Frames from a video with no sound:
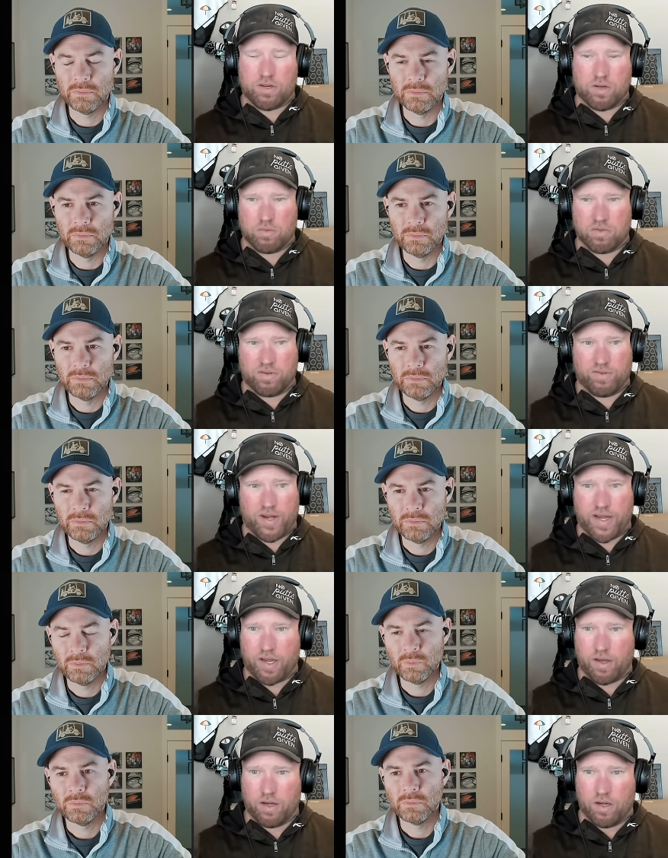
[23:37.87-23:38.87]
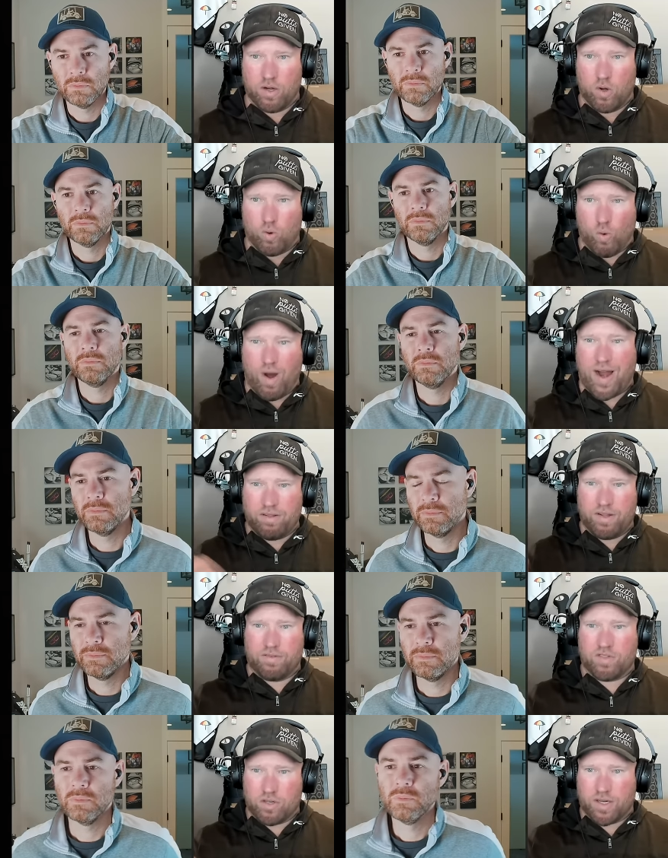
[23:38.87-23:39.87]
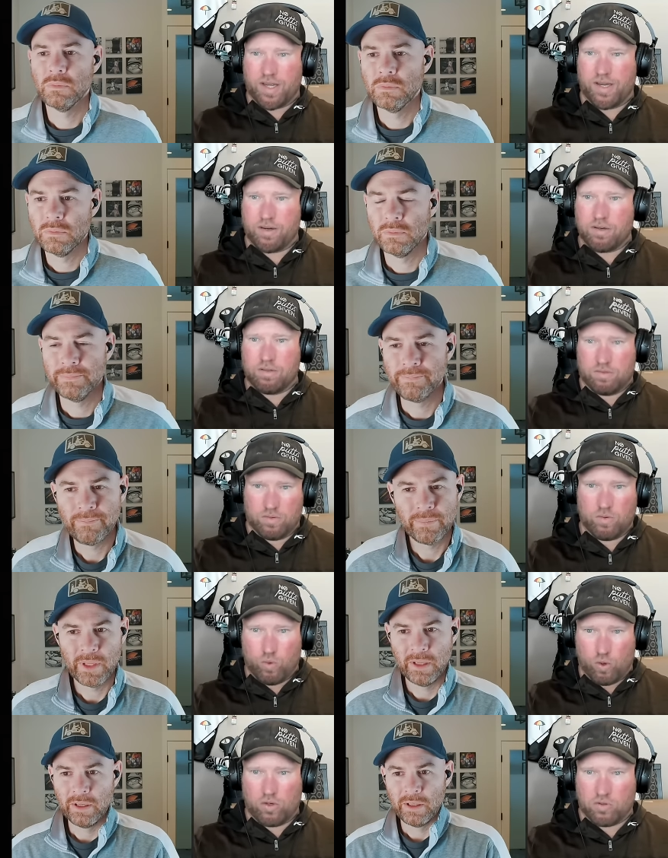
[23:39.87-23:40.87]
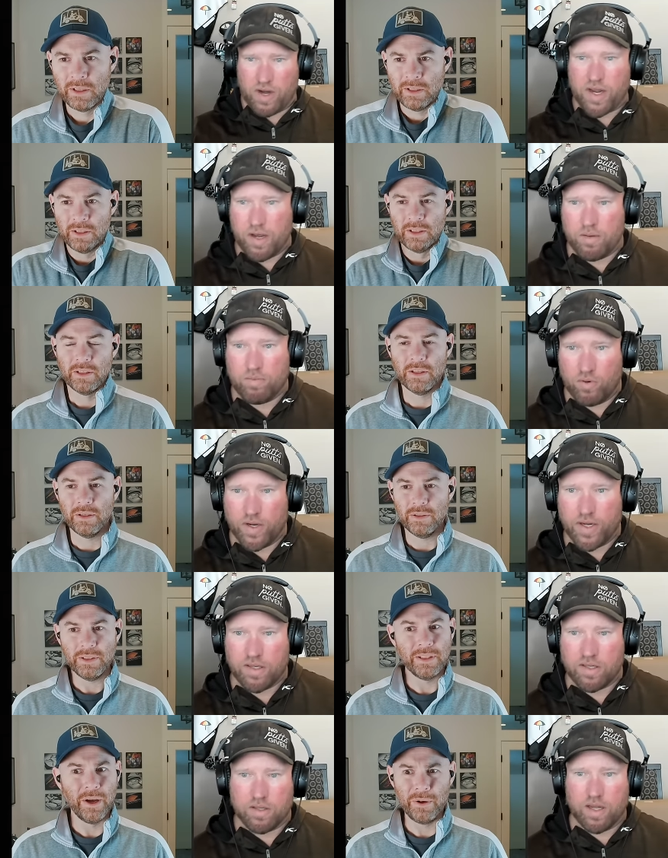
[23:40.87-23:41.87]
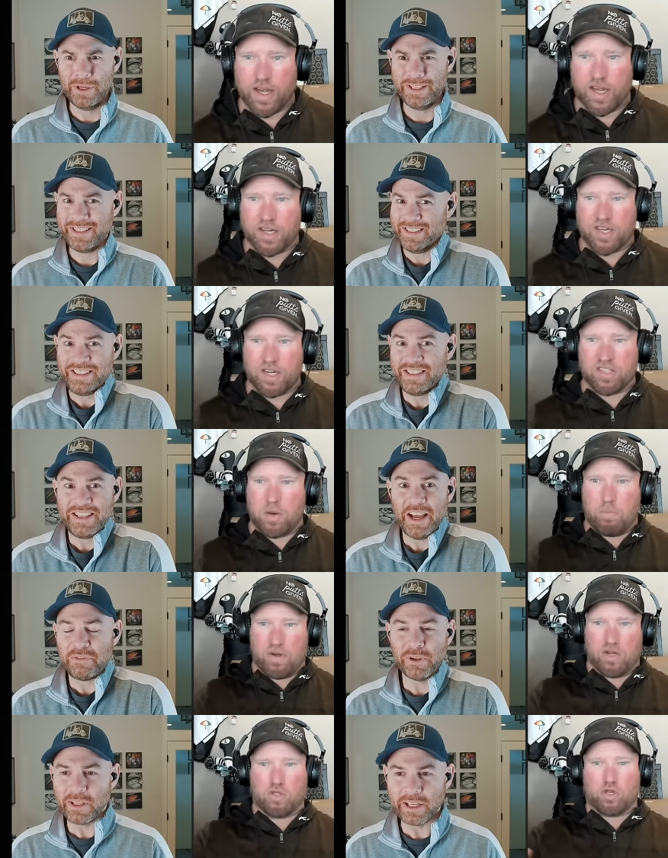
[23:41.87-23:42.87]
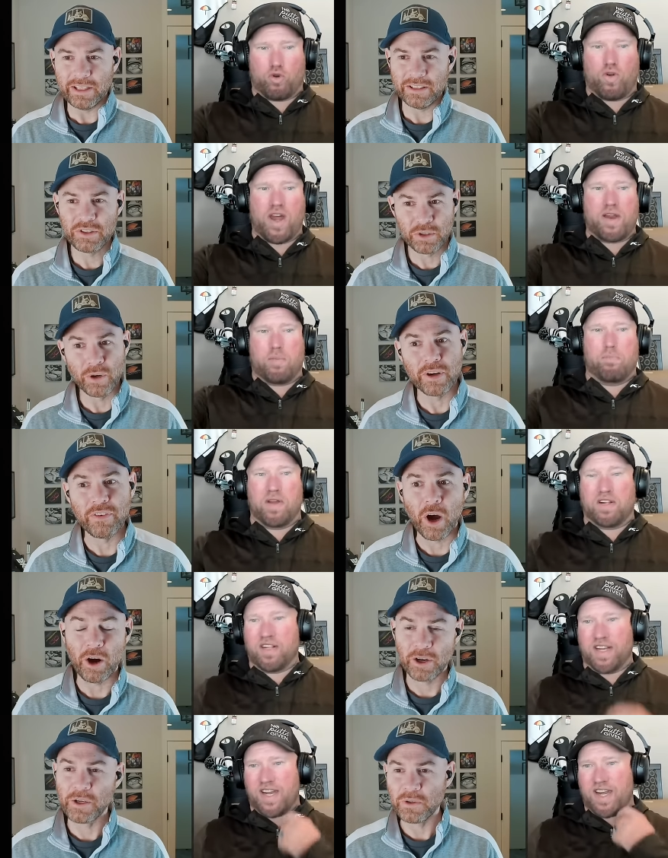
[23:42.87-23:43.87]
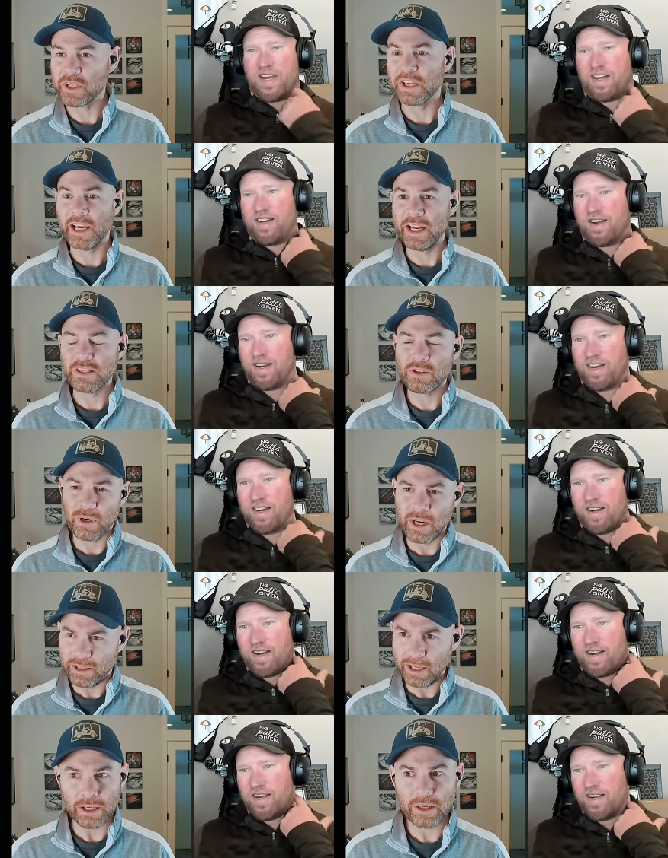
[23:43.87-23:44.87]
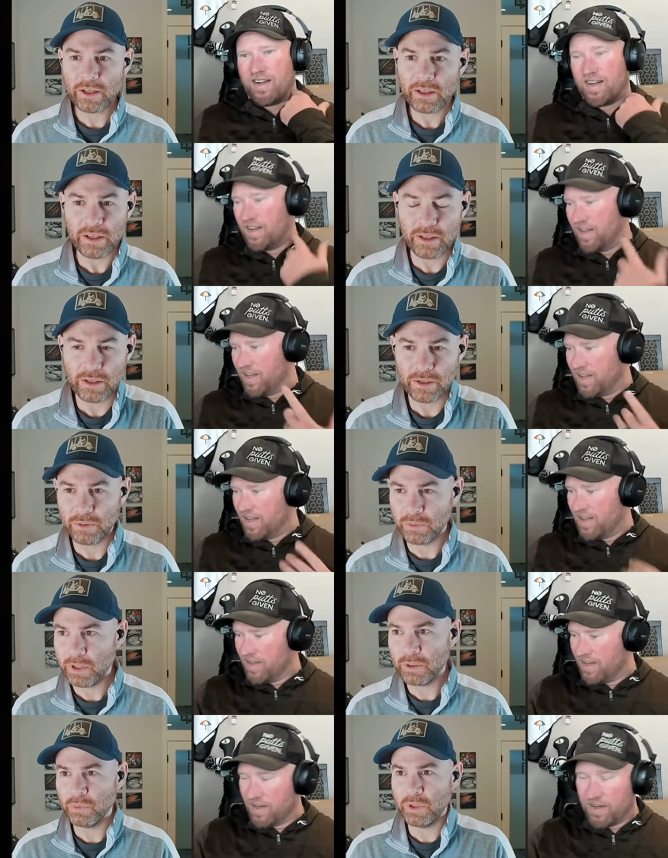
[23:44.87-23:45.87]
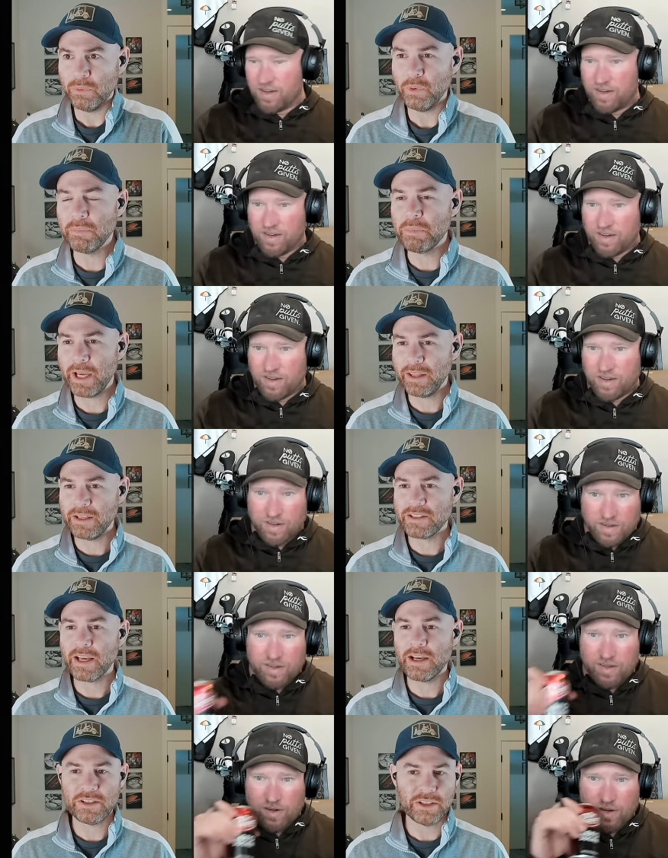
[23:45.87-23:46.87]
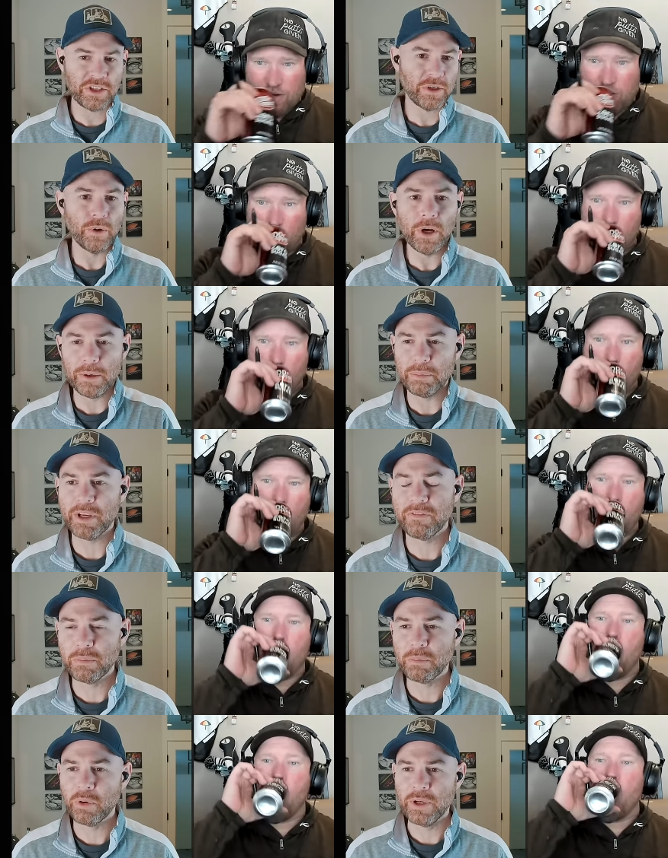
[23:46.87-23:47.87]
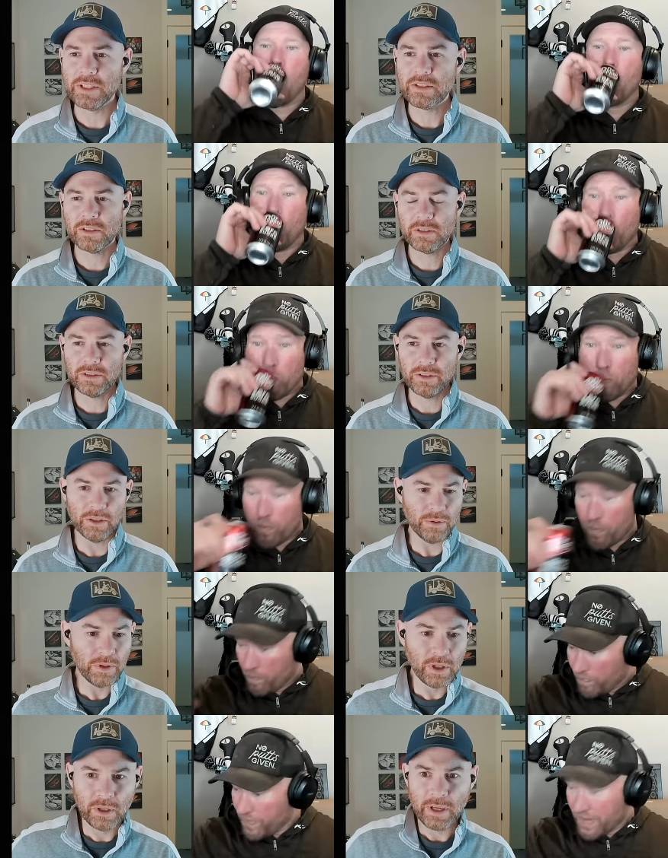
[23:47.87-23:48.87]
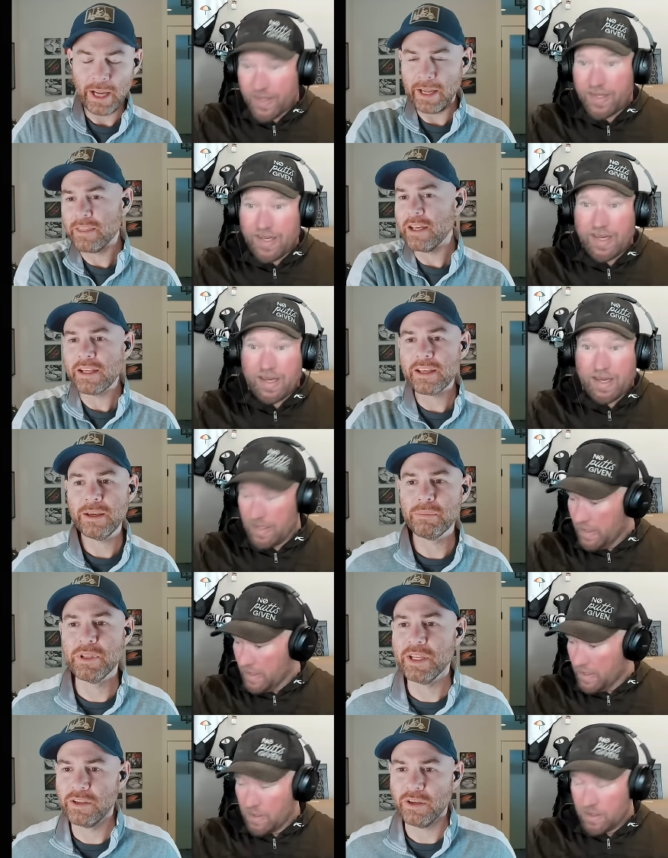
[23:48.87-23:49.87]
Speaker 1: terms of like why LIV should get world ranking uh, points. No, like it's, it doesn't definitely it sort of argues
Speaker 2: against right. Like uh, you know, well we we pay these guys to show up, give them points. You know, Anthony Kim didn't